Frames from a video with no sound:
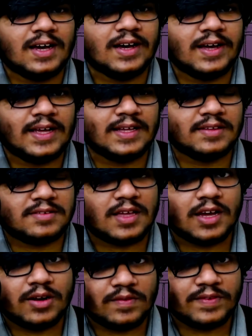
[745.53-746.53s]
he's
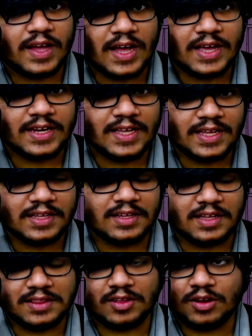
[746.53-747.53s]
out of hiding,
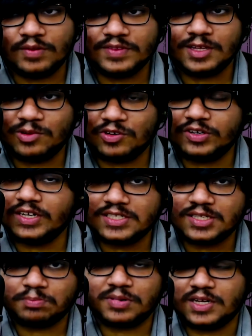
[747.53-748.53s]
and all of them are really
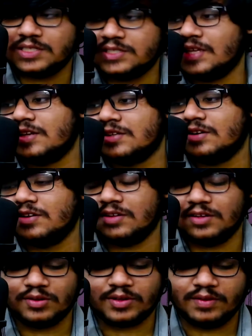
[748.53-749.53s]
surprised. They are
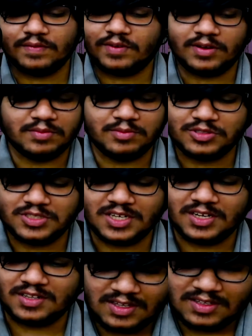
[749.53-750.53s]
looking for
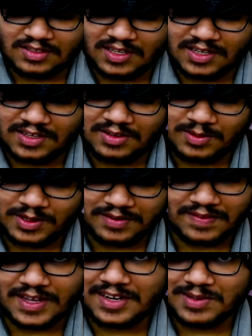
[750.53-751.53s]
Mujan. They want to
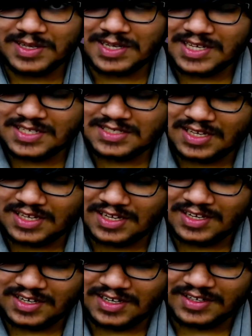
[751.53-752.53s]
fight him, I guess,
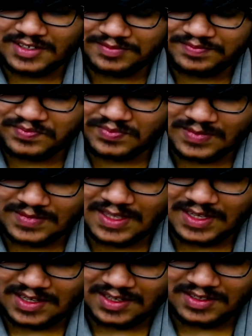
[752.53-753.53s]
and
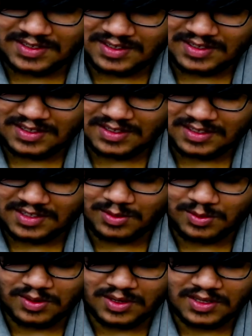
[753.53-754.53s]
they're
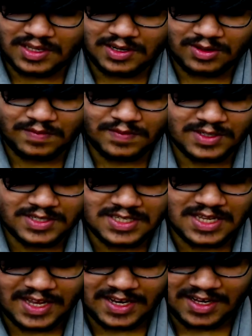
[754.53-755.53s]
looking for his
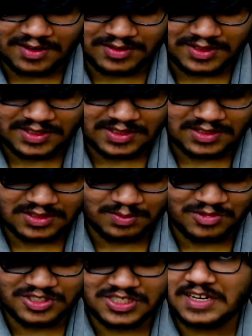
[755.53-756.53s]
hideout. So
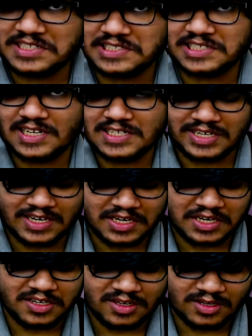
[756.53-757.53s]
Mujan is really
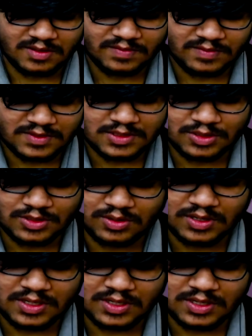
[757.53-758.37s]
secretive, so